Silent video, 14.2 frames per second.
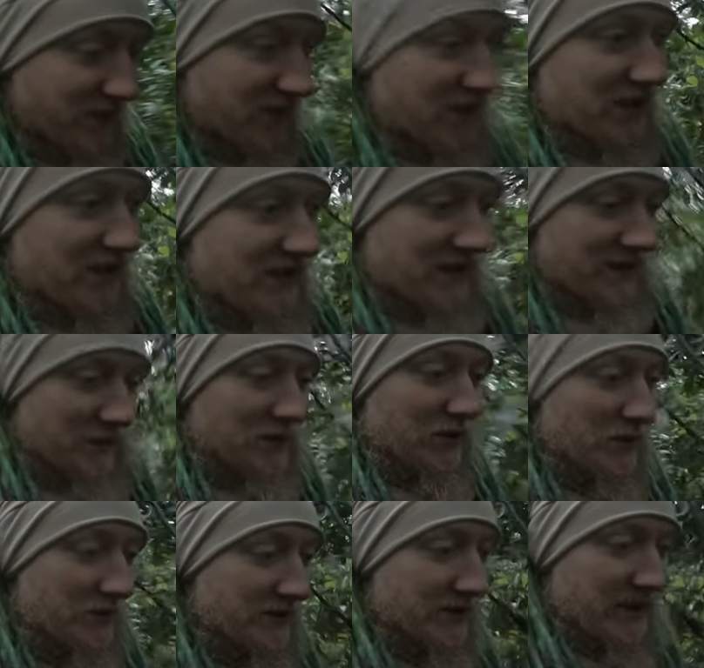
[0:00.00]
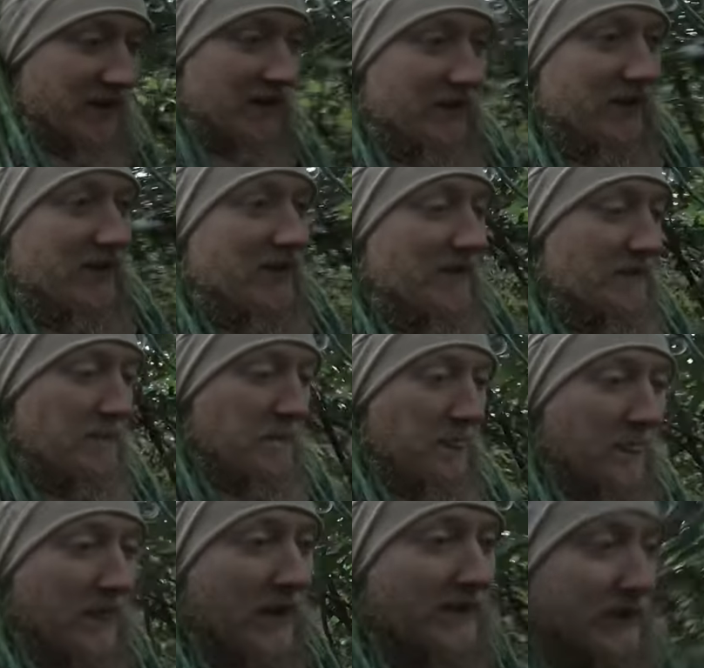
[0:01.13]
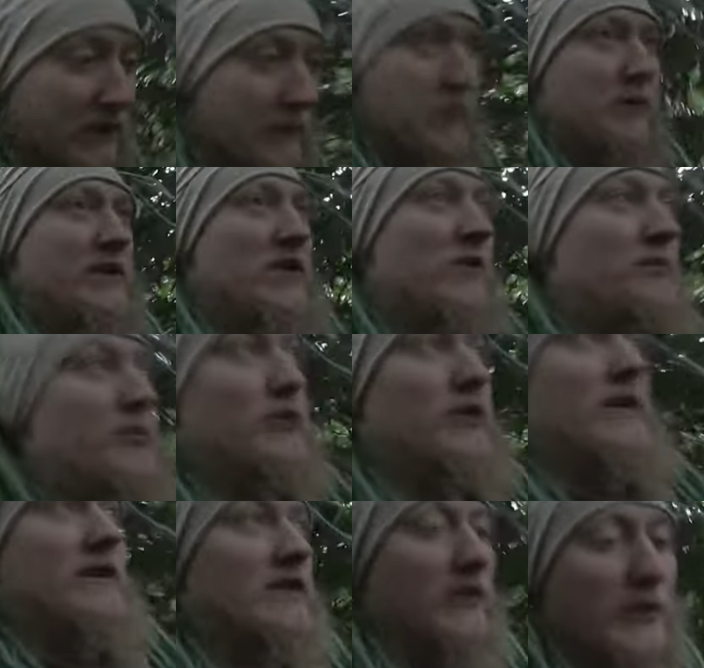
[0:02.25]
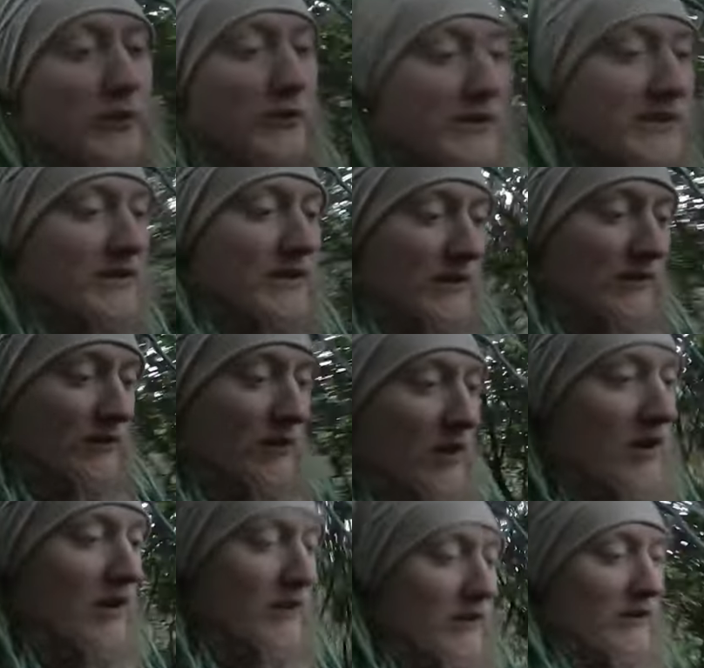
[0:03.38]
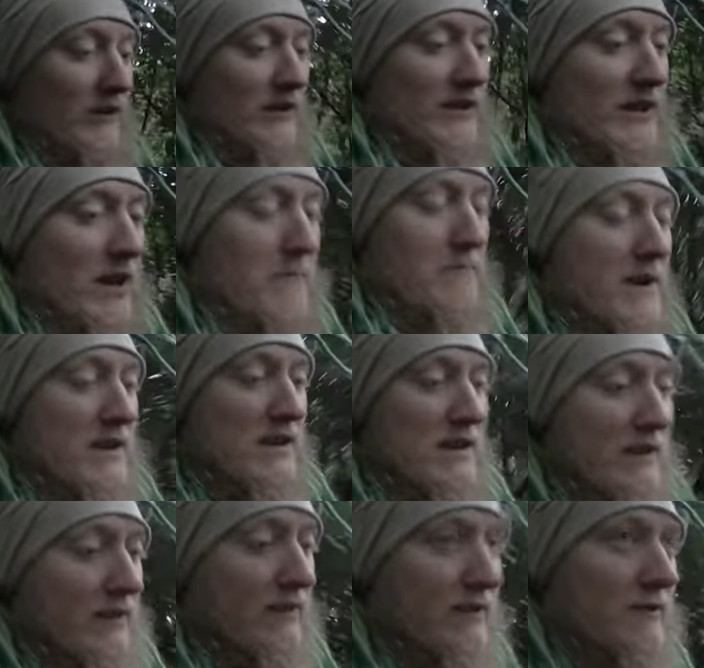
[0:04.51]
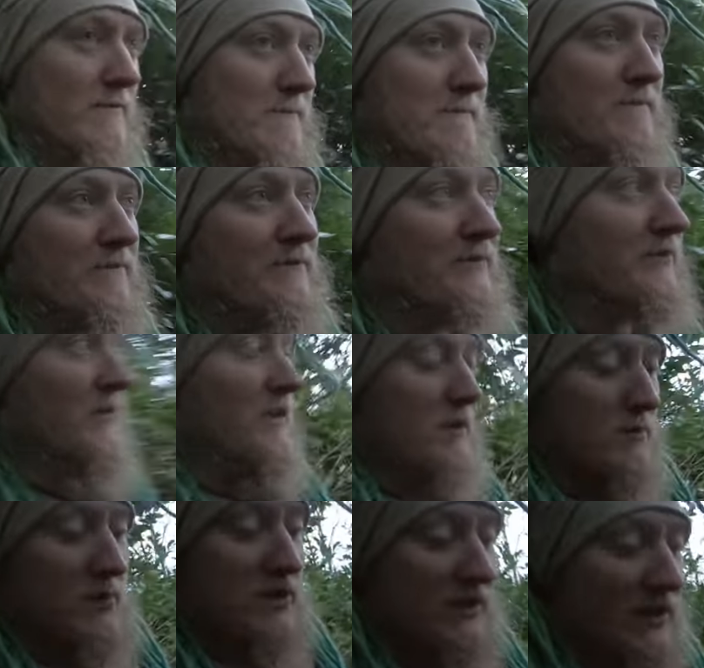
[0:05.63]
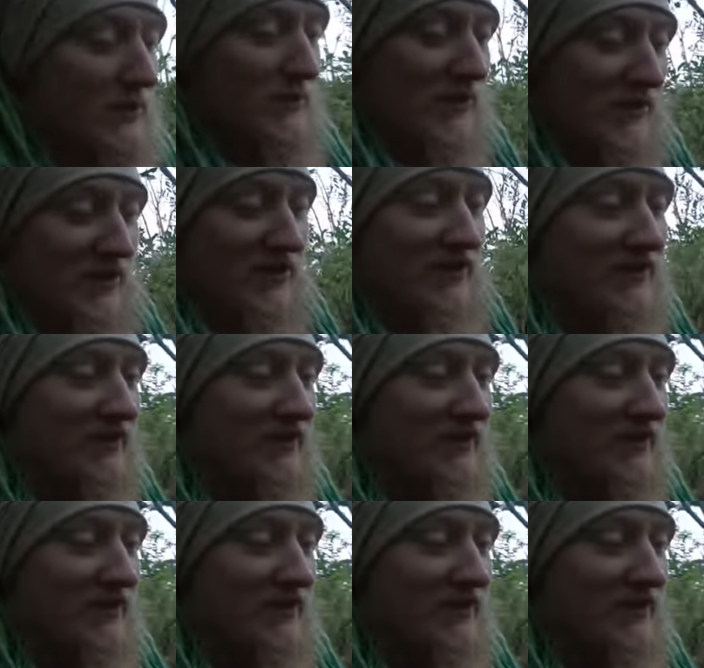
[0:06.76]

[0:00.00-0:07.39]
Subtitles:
Excited to get some clothes again. Like, I've deliberately not bought any clothes in a long, long time, many years, because I want